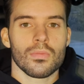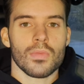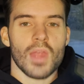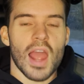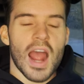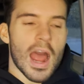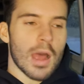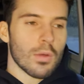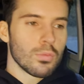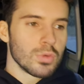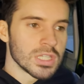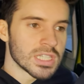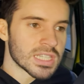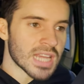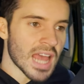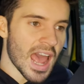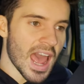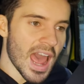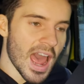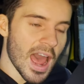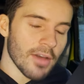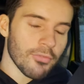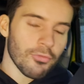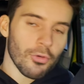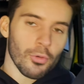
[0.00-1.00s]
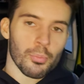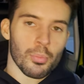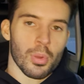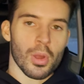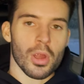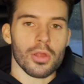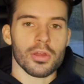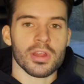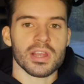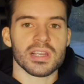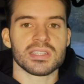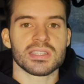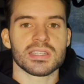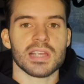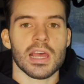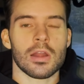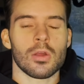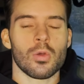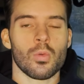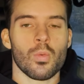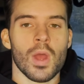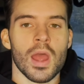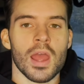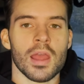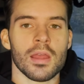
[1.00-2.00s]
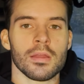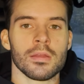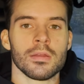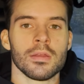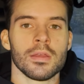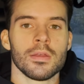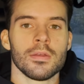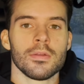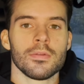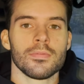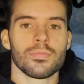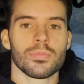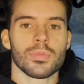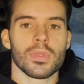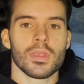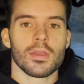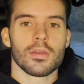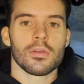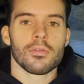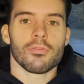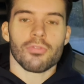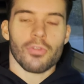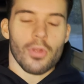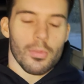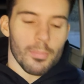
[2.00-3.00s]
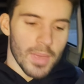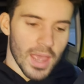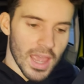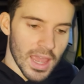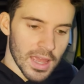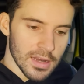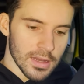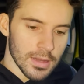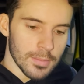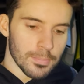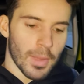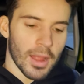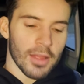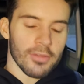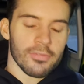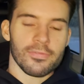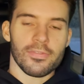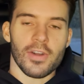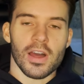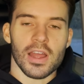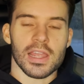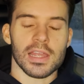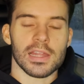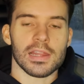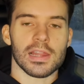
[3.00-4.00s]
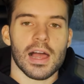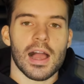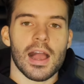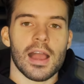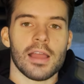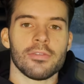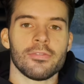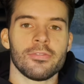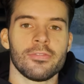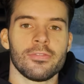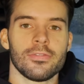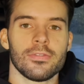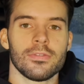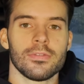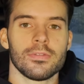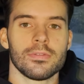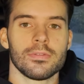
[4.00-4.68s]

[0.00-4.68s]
I was half a Percocet away from ending my fucking life.